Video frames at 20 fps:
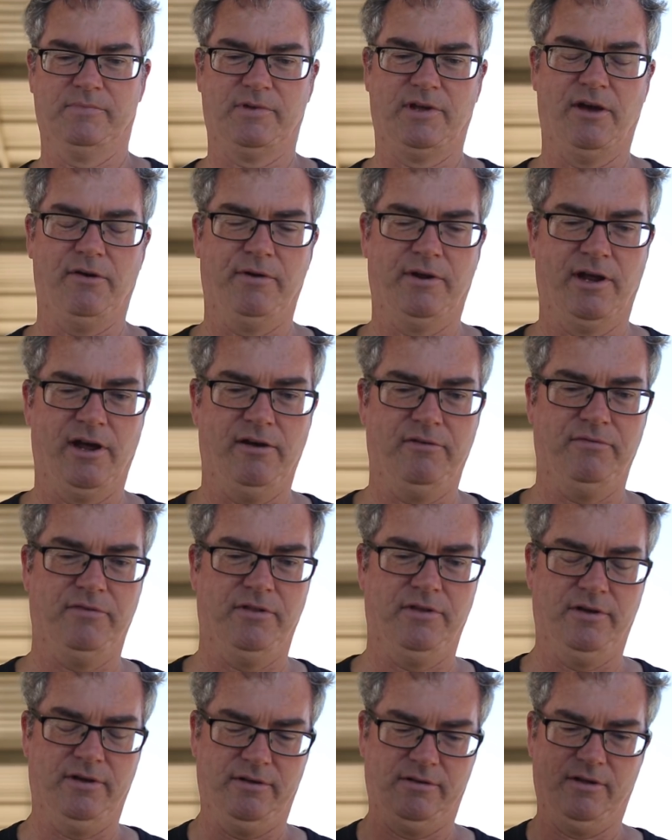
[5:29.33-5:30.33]
going over
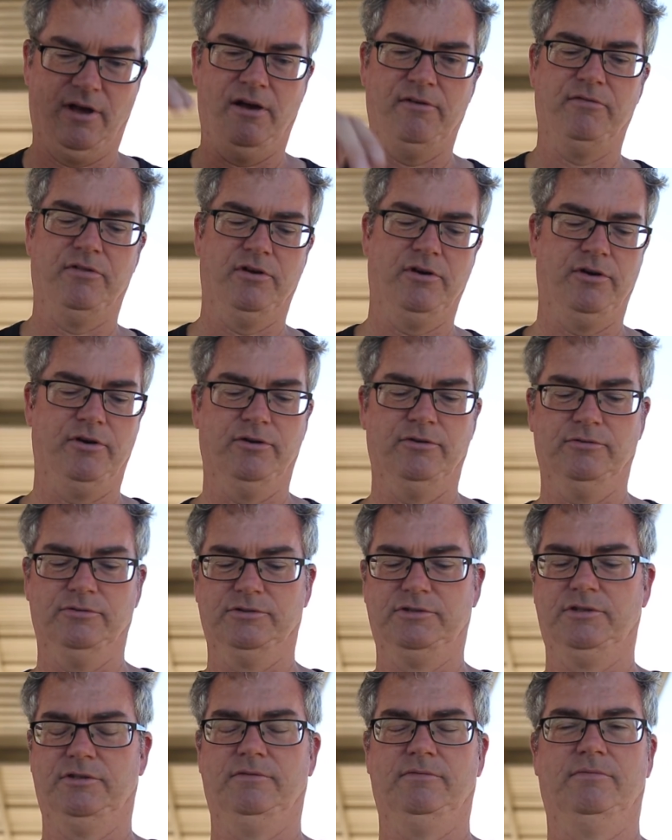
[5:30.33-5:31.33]
the
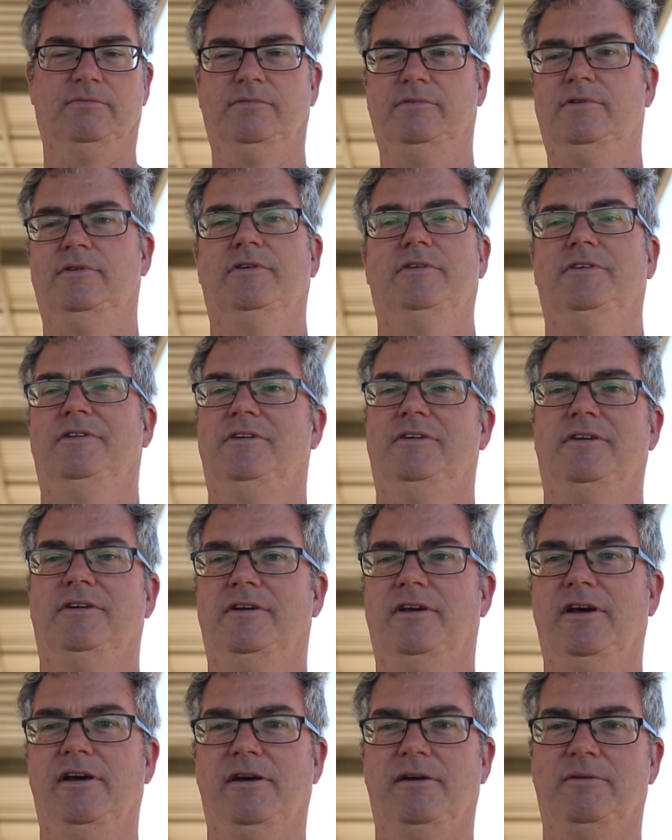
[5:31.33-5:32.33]
hurdles, and
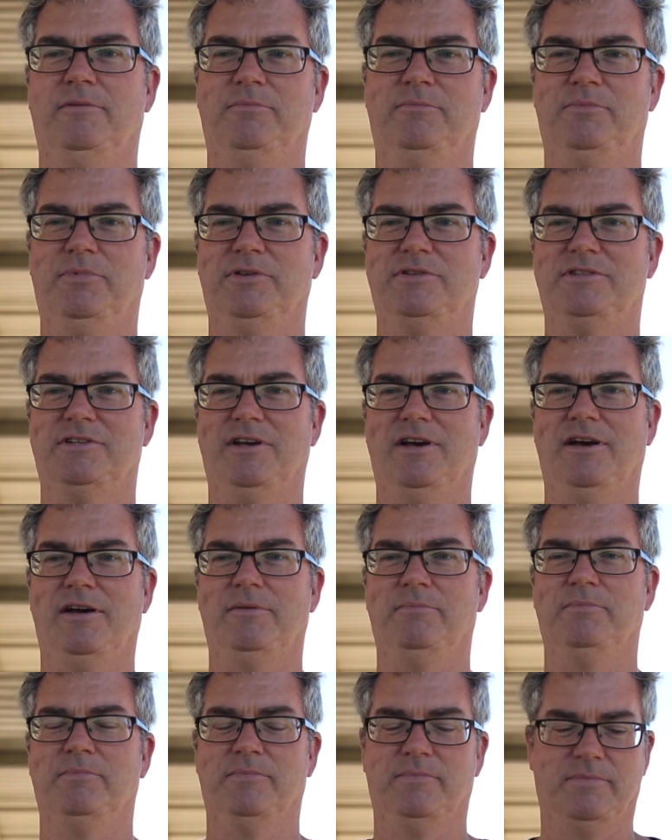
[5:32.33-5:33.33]
but
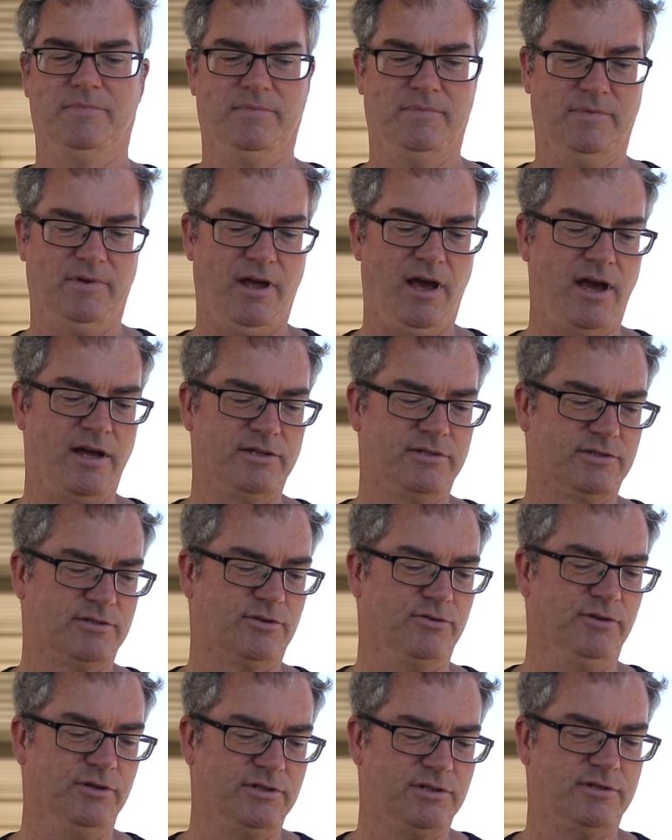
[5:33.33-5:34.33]
no, it's
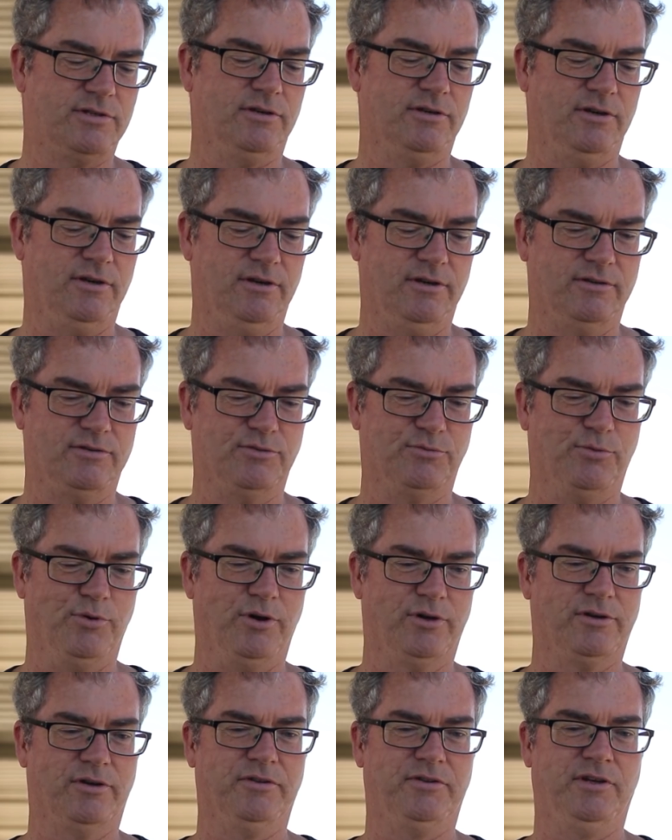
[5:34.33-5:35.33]
good to
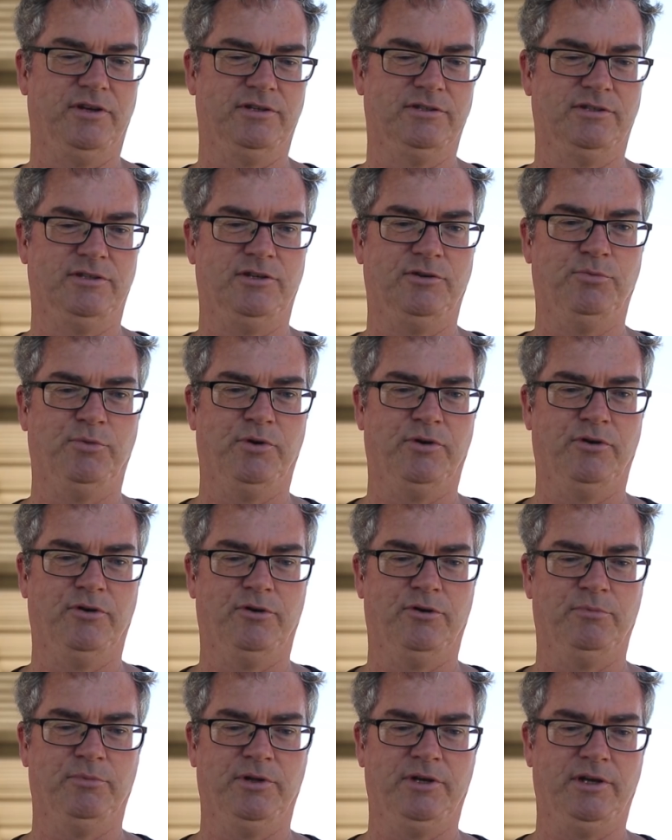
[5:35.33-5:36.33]
work on things that you wouldn't
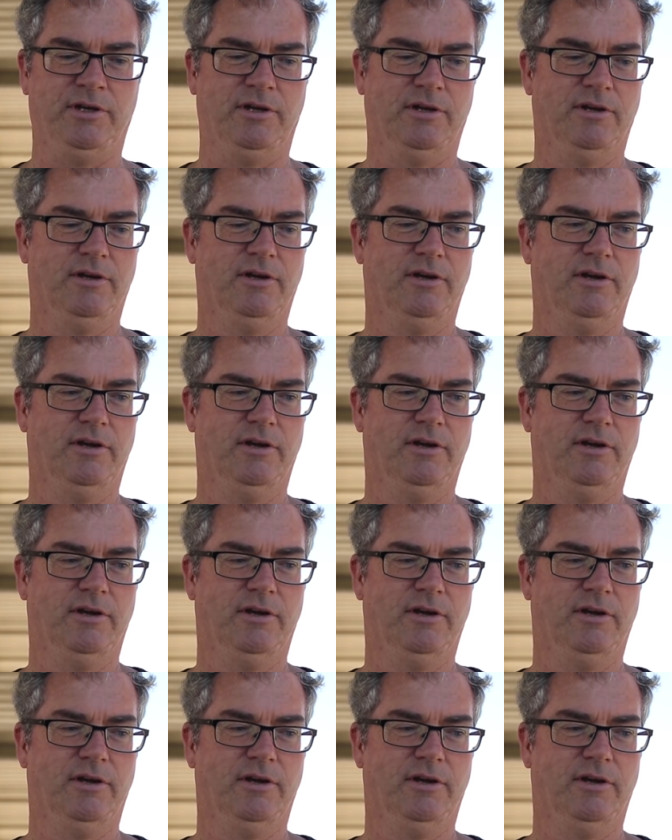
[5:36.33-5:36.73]
normally